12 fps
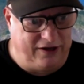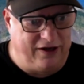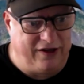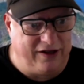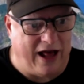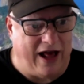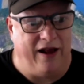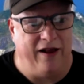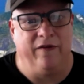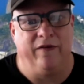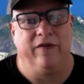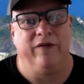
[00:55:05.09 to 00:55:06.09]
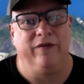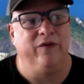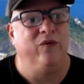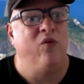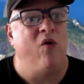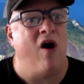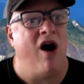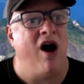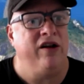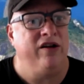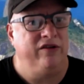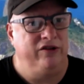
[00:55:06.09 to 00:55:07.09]
that
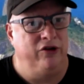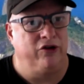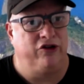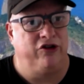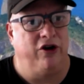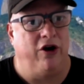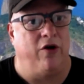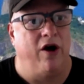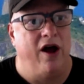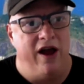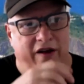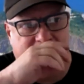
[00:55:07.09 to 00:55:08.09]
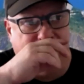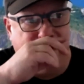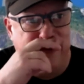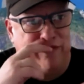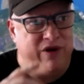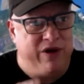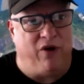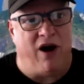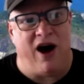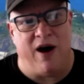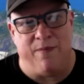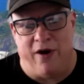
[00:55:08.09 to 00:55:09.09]
want your show. If other people
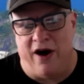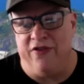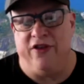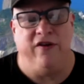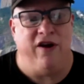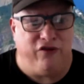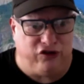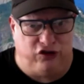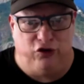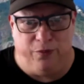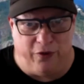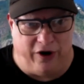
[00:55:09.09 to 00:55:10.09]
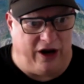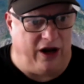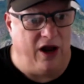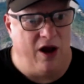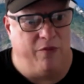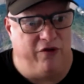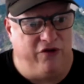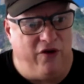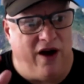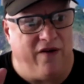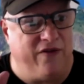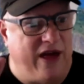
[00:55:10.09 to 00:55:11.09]
hop on, then you have a super hit. But if you
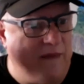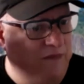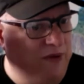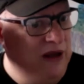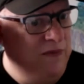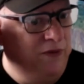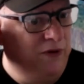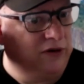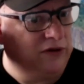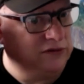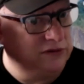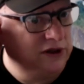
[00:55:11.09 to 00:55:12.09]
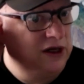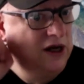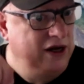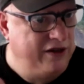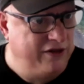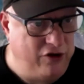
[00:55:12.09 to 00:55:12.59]
have that people in the